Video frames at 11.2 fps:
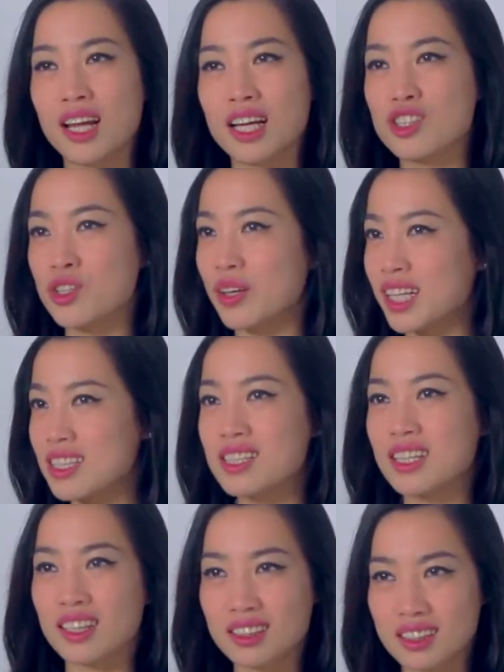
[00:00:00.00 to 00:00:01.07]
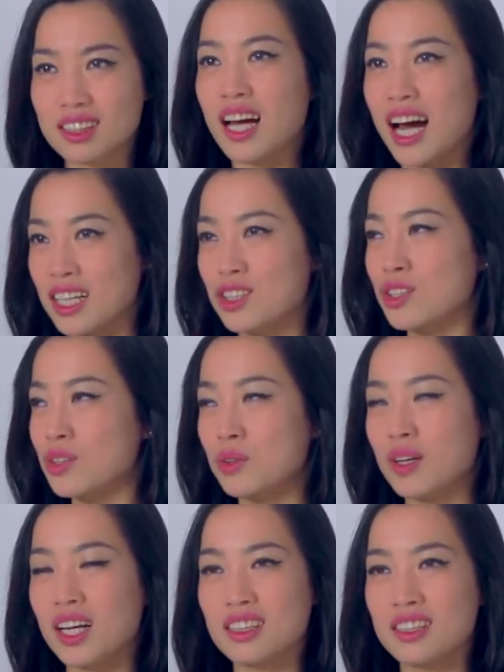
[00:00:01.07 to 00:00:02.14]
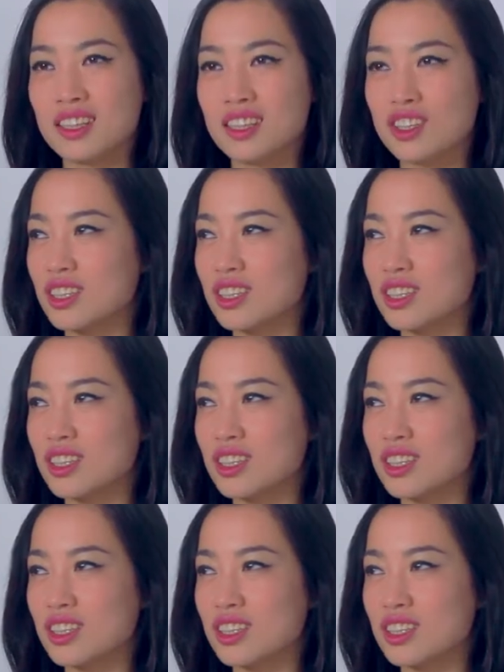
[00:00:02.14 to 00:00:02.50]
let your instincts guide you and uh,